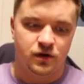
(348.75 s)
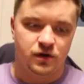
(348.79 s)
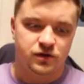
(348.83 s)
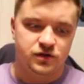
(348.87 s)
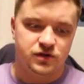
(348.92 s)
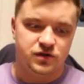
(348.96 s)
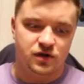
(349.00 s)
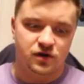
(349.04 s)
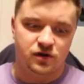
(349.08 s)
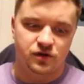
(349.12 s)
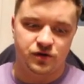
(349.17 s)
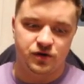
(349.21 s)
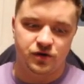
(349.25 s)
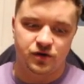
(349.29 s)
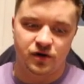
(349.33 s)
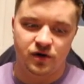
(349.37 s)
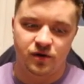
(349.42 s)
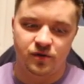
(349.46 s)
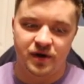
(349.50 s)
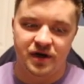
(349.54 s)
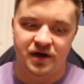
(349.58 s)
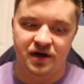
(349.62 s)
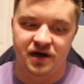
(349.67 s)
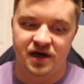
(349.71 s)
So you're going
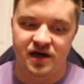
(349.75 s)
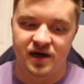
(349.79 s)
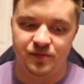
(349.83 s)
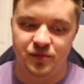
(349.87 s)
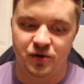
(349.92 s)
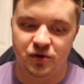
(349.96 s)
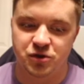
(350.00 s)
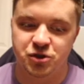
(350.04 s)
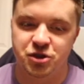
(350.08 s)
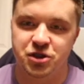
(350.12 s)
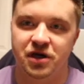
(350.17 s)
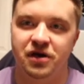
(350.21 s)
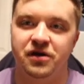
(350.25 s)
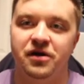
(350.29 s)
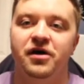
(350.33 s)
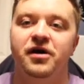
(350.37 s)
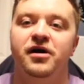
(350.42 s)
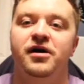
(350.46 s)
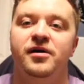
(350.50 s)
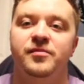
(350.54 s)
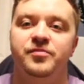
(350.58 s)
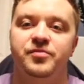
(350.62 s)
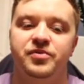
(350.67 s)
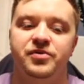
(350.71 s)
to want to keep your chin
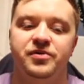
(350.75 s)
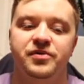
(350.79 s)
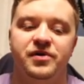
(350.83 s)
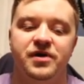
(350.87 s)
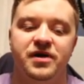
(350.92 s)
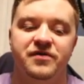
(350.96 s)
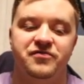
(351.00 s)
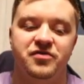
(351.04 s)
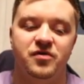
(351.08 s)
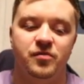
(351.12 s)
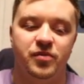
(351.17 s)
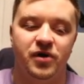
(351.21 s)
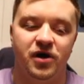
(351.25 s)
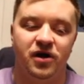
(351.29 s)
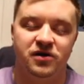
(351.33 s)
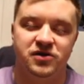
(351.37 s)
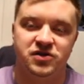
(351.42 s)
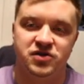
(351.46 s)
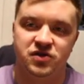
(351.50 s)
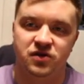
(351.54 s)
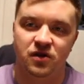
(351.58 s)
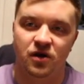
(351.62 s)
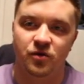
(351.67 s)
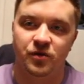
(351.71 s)
up if the bar
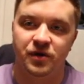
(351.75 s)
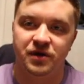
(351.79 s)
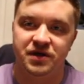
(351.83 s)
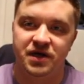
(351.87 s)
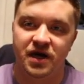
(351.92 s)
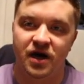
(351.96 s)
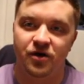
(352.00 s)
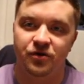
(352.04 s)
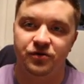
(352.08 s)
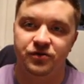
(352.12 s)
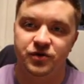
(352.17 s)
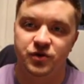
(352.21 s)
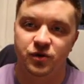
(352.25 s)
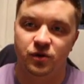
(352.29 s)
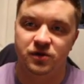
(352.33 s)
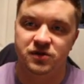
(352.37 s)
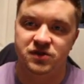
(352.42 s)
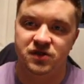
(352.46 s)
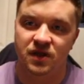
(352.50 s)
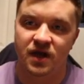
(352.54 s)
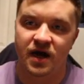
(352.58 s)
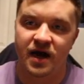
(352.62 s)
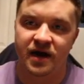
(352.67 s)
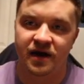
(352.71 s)
is slowing down
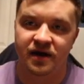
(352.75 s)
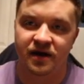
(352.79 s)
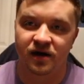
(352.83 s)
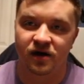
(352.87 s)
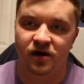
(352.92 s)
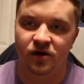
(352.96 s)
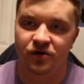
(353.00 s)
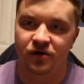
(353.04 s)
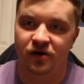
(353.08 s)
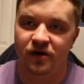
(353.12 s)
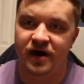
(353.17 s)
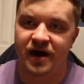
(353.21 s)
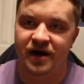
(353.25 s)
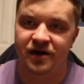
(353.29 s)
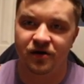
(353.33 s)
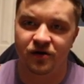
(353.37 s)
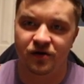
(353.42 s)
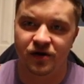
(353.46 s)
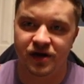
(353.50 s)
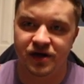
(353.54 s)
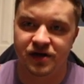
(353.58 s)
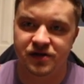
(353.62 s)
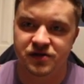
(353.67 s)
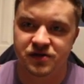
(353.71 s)
towards lockout or at your
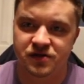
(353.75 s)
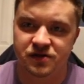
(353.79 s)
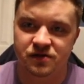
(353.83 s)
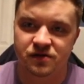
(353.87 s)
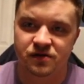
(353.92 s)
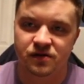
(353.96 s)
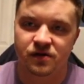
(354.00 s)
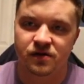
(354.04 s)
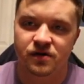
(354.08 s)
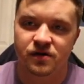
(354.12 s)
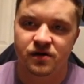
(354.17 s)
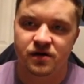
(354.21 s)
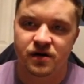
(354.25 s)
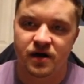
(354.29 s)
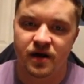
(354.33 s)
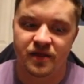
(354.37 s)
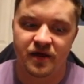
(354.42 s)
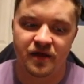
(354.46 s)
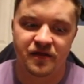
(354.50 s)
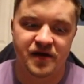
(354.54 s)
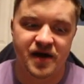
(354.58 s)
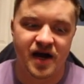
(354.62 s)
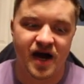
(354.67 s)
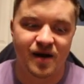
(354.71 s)
knees. And
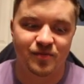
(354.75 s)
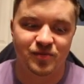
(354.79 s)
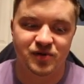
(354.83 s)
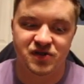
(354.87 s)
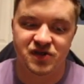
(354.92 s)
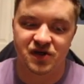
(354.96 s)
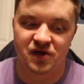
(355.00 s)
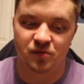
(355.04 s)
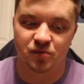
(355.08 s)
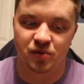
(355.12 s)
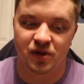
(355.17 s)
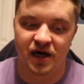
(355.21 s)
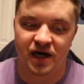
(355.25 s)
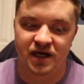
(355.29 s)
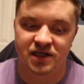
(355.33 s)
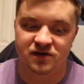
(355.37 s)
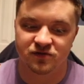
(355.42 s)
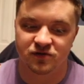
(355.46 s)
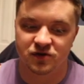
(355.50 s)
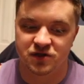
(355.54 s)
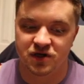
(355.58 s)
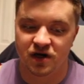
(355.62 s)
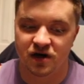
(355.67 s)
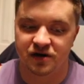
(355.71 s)
then the opposite applies
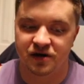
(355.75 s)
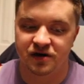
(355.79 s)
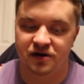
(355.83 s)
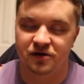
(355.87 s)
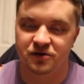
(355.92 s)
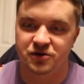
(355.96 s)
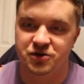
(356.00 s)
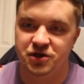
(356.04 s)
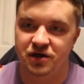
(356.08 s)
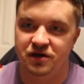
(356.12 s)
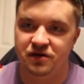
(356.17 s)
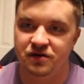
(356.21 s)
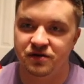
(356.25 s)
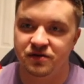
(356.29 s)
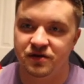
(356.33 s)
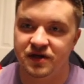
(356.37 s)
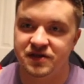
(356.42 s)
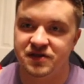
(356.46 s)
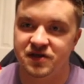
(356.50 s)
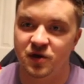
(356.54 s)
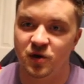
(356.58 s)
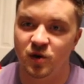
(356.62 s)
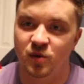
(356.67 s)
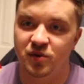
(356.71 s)
for tucking your chin.
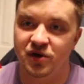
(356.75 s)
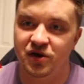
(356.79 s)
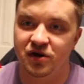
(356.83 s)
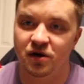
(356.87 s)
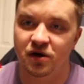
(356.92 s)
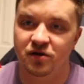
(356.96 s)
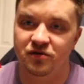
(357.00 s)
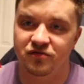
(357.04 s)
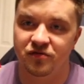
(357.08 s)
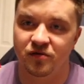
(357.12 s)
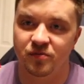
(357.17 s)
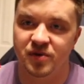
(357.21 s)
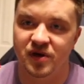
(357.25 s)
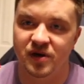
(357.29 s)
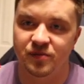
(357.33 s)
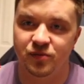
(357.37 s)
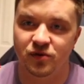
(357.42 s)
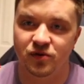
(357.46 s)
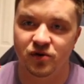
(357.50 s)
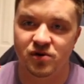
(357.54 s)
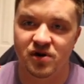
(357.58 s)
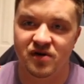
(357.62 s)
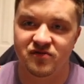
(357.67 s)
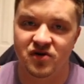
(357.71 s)
That's going to be good for
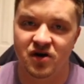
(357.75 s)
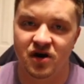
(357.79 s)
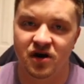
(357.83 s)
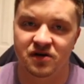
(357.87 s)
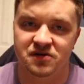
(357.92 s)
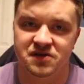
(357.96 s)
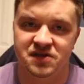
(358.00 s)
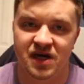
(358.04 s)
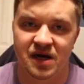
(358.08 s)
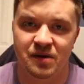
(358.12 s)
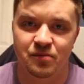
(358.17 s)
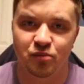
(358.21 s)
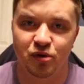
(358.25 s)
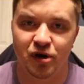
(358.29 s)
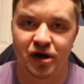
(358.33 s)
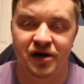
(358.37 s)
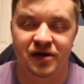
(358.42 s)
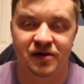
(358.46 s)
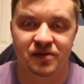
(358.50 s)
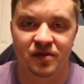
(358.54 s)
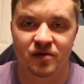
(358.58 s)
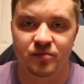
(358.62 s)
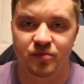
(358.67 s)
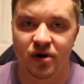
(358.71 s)
people who have a hard time
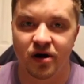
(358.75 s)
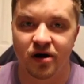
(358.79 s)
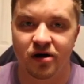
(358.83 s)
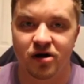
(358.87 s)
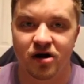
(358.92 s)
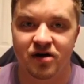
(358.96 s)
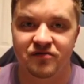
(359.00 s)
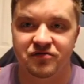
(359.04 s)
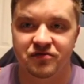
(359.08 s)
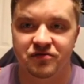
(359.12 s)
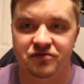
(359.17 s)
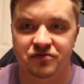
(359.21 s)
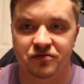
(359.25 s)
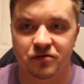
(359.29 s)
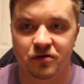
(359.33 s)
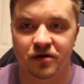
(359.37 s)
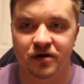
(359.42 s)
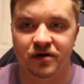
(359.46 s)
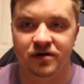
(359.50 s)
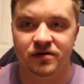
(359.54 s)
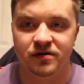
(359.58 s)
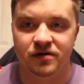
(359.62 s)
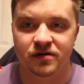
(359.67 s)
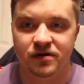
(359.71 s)
breaking the bar off the
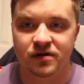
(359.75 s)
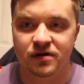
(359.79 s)
floor.